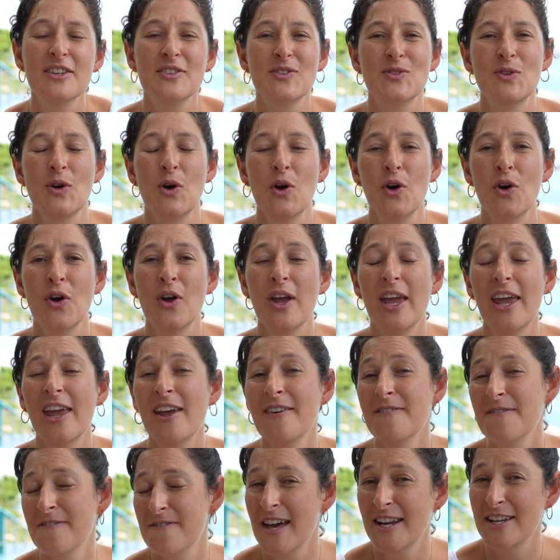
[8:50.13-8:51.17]
So
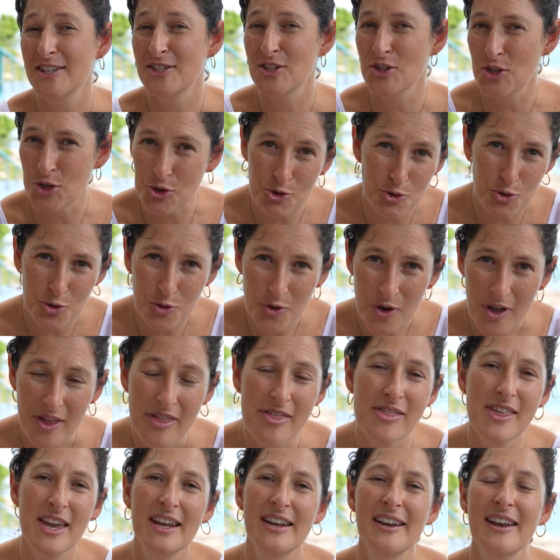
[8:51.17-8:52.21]
if that is you,
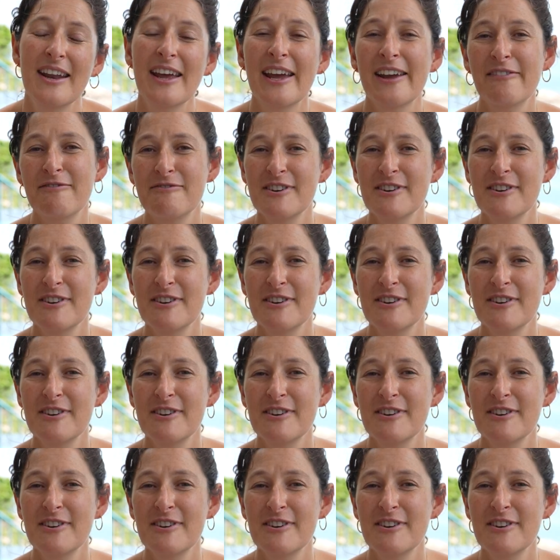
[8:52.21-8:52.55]
then